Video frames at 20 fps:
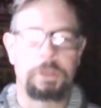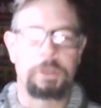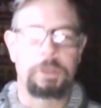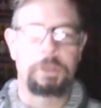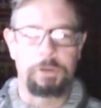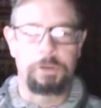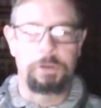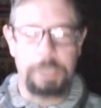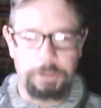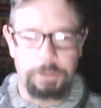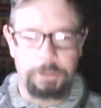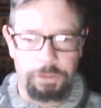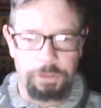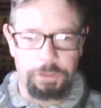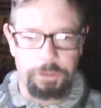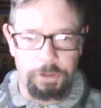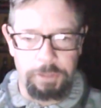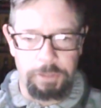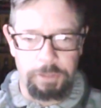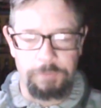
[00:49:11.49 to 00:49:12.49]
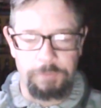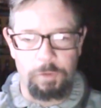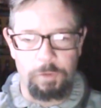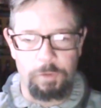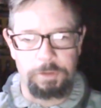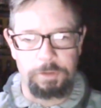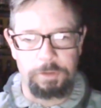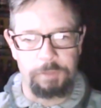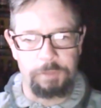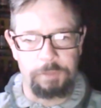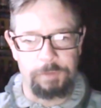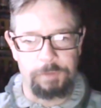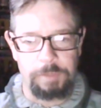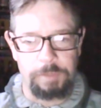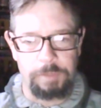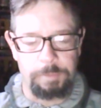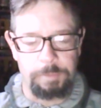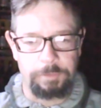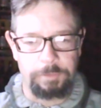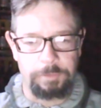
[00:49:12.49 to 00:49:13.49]
you get to 13, 14,
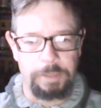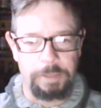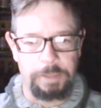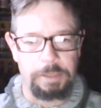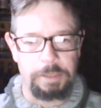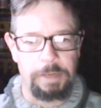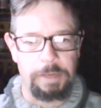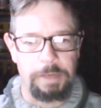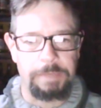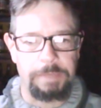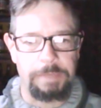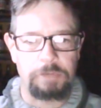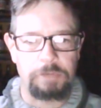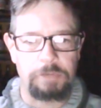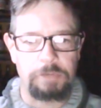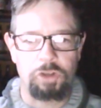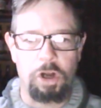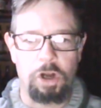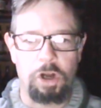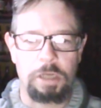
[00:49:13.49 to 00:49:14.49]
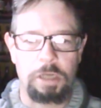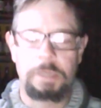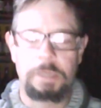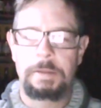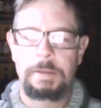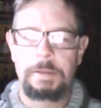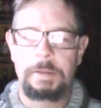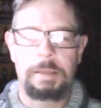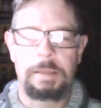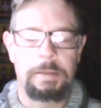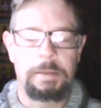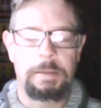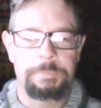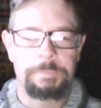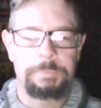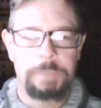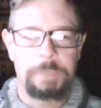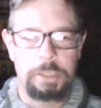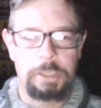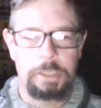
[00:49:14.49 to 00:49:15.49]
15%, they'll have that chalk
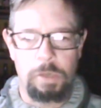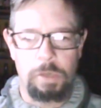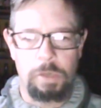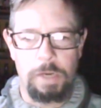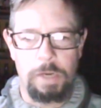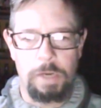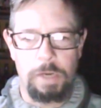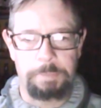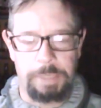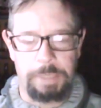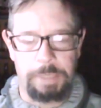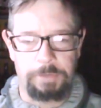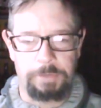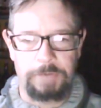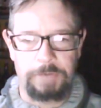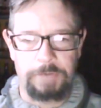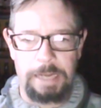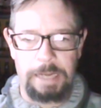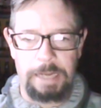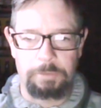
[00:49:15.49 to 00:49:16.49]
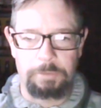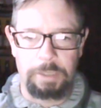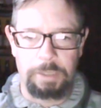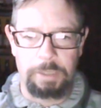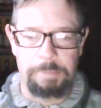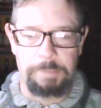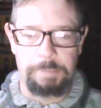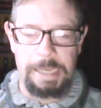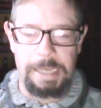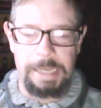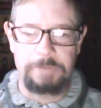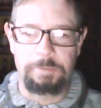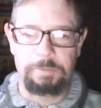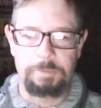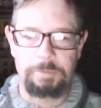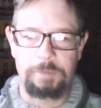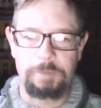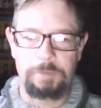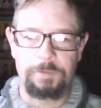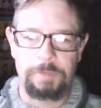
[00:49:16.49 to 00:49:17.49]
you know what? Beer is not really made to
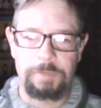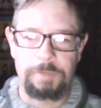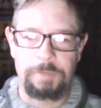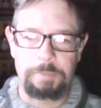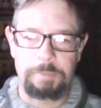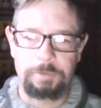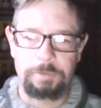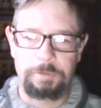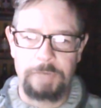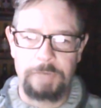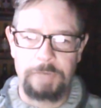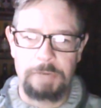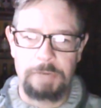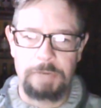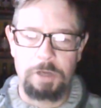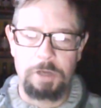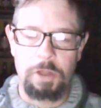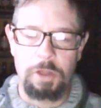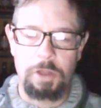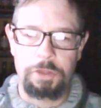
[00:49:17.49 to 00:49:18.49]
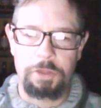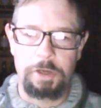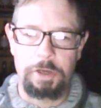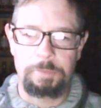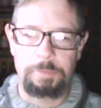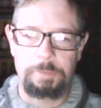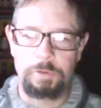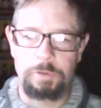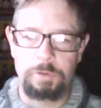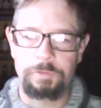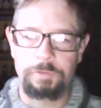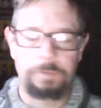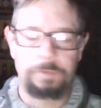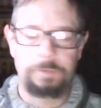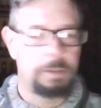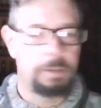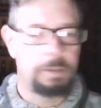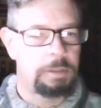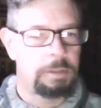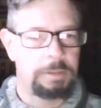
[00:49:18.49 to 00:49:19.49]
be 15% alcohol, 30 proof.
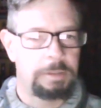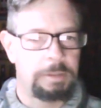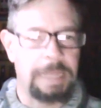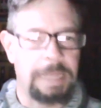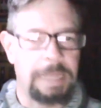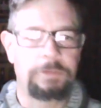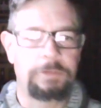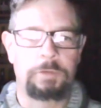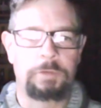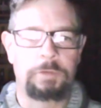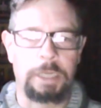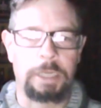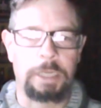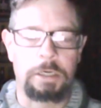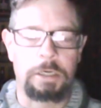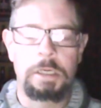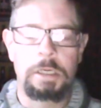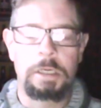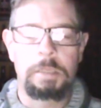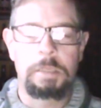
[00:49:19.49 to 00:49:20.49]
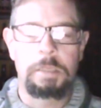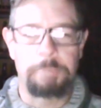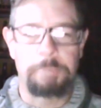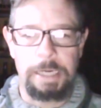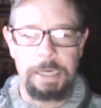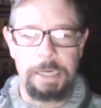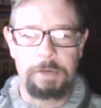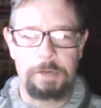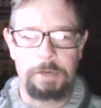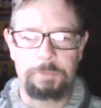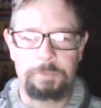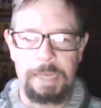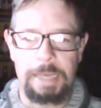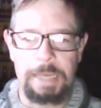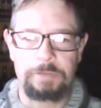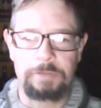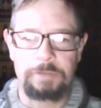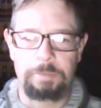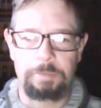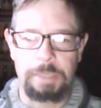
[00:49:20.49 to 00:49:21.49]
That's liquor. Beer is
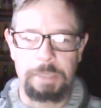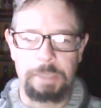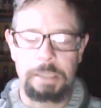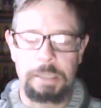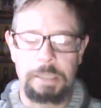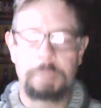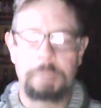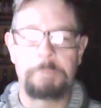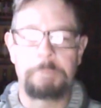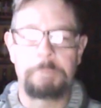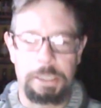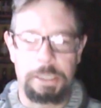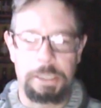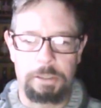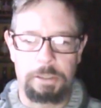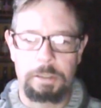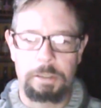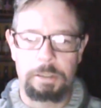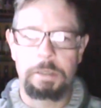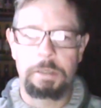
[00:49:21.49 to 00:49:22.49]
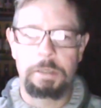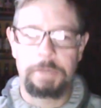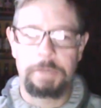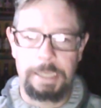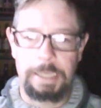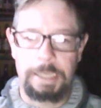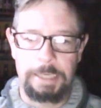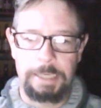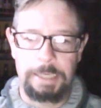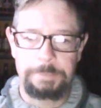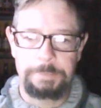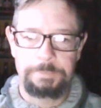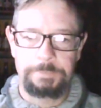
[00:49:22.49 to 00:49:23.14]
made to be beer. Okay.